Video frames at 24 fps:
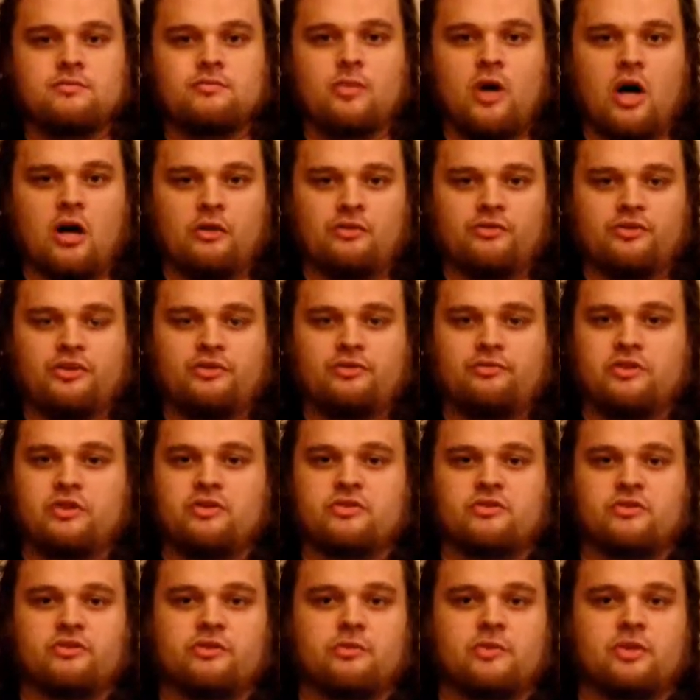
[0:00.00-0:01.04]
politics, if you're
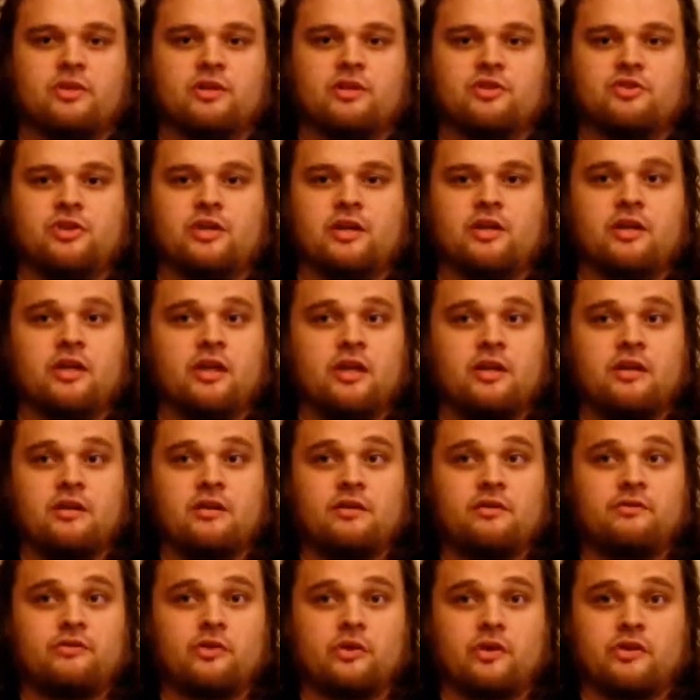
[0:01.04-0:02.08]
interested in religion,
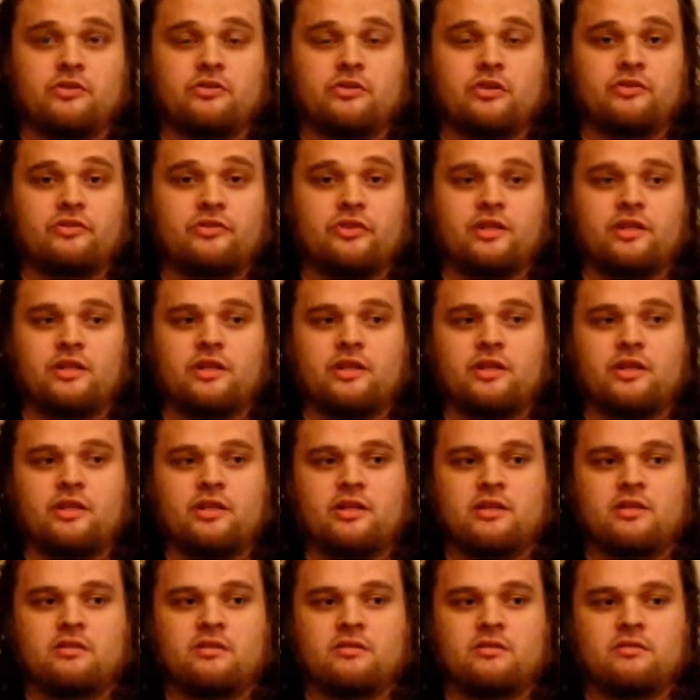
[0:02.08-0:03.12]
if you're interested
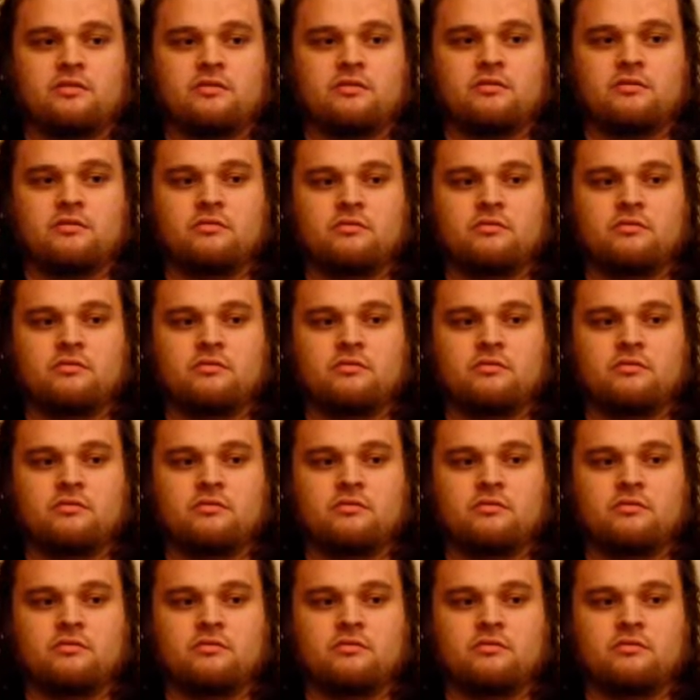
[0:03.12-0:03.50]
in